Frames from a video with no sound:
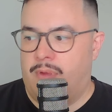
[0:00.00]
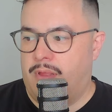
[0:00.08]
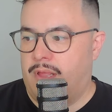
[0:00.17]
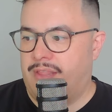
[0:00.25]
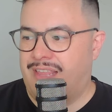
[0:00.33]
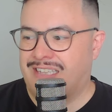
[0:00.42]

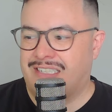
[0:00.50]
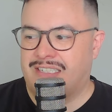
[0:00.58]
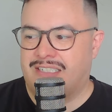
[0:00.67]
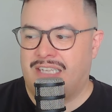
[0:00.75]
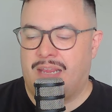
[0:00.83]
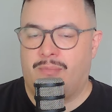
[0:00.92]
it doesn't
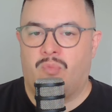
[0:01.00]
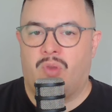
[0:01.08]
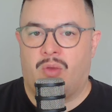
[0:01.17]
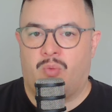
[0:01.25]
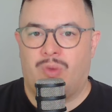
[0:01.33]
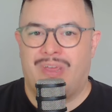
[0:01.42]
seem
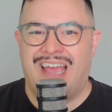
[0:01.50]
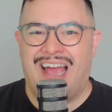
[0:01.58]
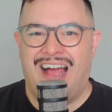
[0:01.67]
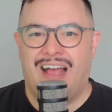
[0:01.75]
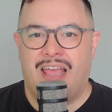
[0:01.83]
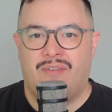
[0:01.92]
like we
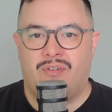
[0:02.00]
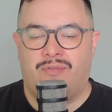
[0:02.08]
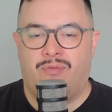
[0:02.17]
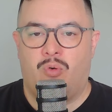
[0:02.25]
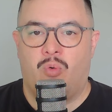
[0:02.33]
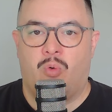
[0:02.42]
have a
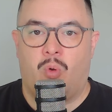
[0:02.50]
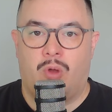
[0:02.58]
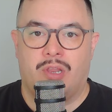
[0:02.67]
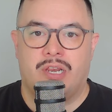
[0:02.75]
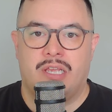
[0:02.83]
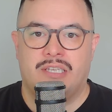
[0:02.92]
full
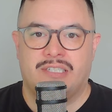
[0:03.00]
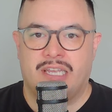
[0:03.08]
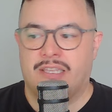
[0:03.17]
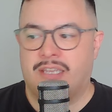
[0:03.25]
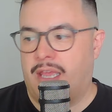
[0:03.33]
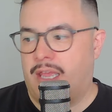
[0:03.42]
quality
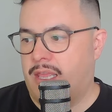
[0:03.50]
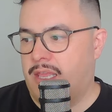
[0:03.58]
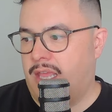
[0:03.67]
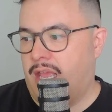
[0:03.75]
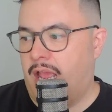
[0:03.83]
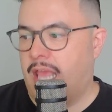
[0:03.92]
centre,
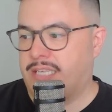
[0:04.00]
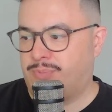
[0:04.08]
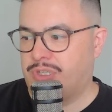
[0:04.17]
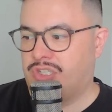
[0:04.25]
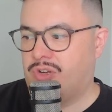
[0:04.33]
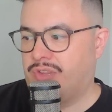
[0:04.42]
especially on the